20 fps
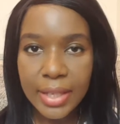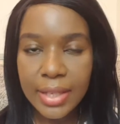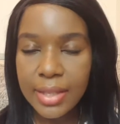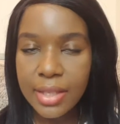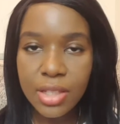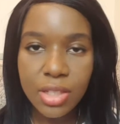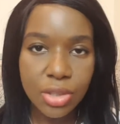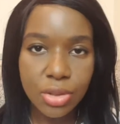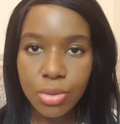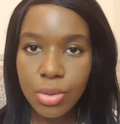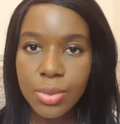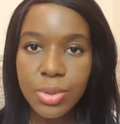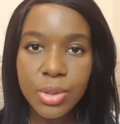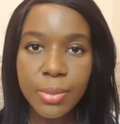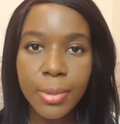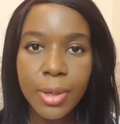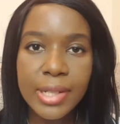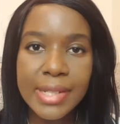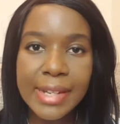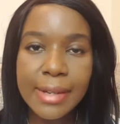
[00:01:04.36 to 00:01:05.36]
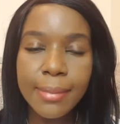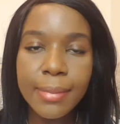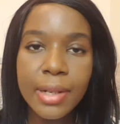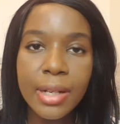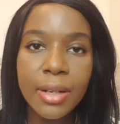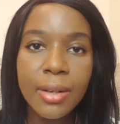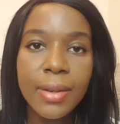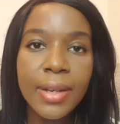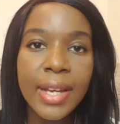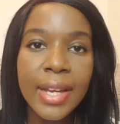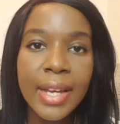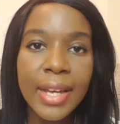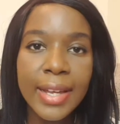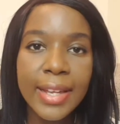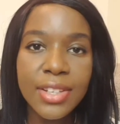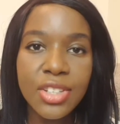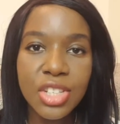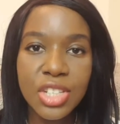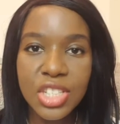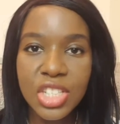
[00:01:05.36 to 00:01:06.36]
the description bar down below, and you